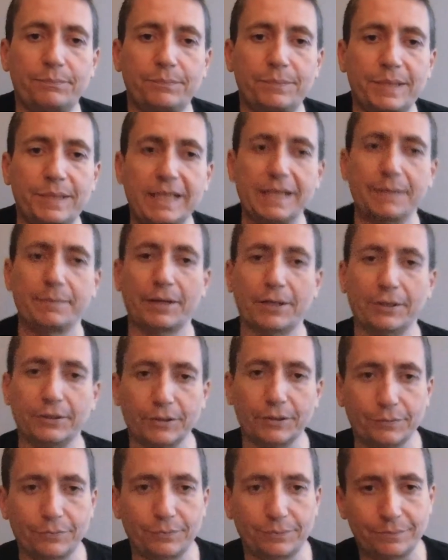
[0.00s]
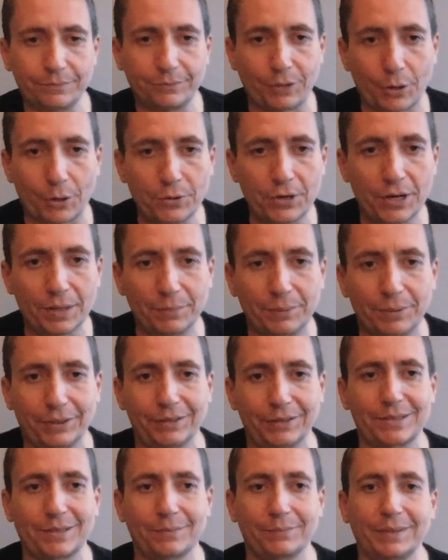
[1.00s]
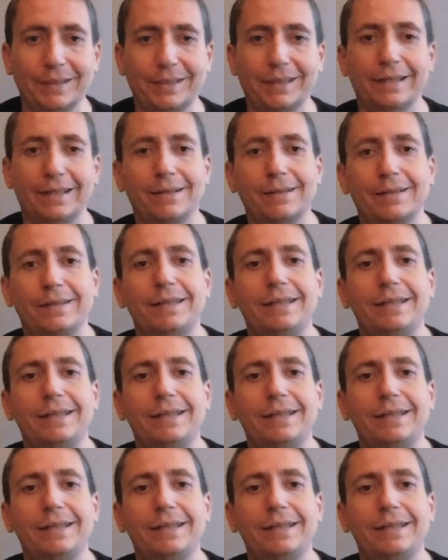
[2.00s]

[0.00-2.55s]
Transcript: an email or a phone number or something, you know?